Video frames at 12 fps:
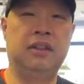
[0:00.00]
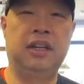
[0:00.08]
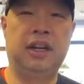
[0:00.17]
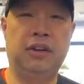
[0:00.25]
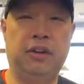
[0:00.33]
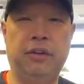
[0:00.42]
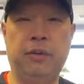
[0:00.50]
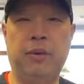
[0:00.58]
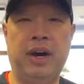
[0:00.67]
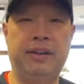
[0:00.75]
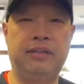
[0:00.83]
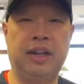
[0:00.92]
and all the
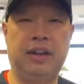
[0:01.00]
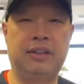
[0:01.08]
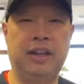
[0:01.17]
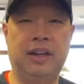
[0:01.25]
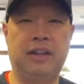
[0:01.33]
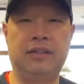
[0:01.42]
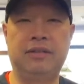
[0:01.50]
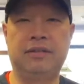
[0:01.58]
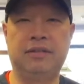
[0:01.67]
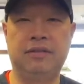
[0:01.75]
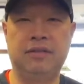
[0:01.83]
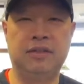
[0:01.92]
wives out there.
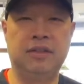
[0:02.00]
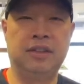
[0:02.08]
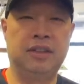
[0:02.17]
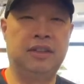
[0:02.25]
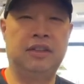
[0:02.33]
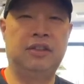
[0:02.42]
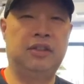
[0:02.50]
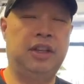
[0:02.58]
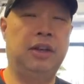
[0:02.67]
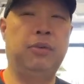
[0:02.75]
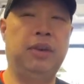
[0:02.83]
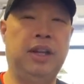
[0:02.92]

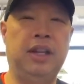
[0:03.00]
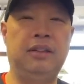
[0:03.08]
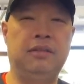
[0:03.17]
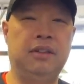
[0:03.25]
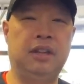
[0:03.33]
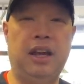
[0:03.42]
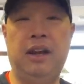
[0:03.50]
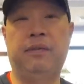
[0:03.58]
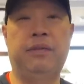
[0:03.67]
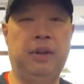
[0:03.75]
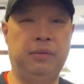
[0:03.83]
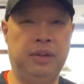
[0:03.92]
Stick with it and have
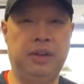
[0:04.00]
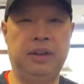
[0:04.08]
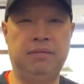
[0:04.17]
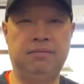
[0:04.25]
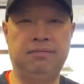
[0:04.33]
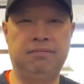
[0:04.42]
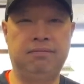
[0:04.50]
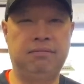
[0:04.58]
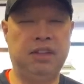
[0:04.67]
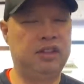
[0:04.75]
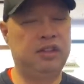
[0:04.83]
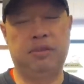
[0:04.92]
fun with it.
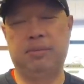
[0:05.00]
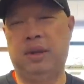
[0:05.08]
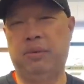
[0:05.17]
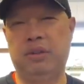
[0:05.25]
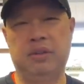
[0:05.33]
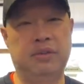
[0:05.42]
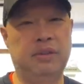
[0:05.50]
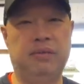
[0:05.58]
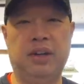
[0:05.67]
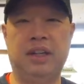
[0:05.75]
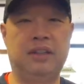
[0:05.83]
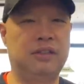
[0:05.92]
That's just my words of
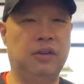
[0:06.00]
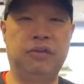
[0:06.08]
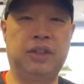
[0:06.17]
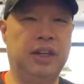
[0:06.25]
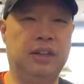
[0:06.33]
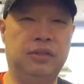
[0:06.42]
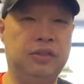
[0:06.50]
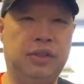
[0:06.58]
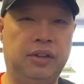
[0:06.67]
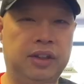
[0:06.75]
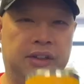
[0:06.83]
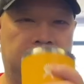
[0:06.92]
advice. Don't take it too
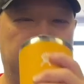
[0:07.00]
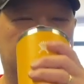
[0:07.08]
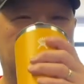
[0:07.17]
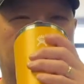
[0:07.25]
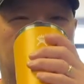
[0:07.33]
seriously.